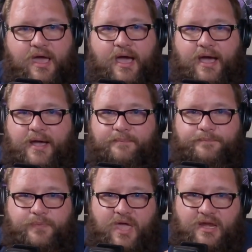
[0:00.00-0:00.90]

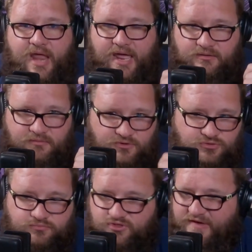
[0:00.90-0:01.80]
And
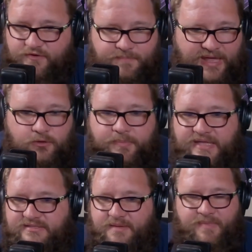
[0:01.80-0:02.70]
different battle
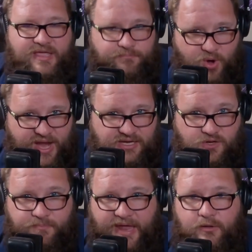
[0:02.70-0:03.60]
pits that make brand
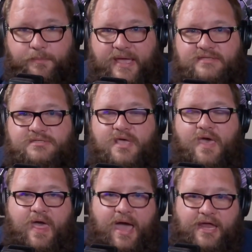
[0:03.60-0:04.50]
new battle pits.
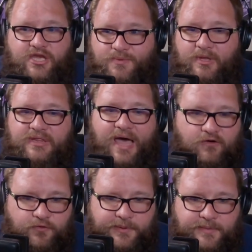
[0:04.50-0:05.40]
And you allow
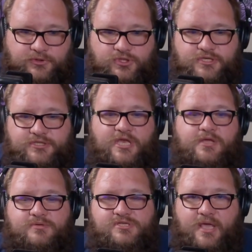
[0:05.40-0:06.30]
for people to
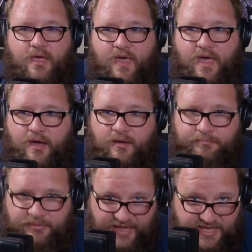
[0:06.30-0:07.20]
continuously
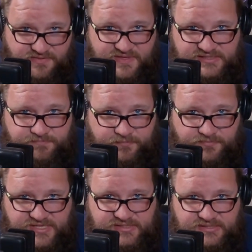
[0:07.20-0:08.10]
play these
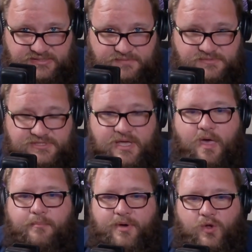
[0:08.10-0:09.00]
systems,
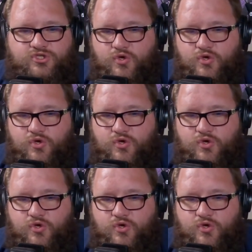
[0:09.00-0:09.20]
but also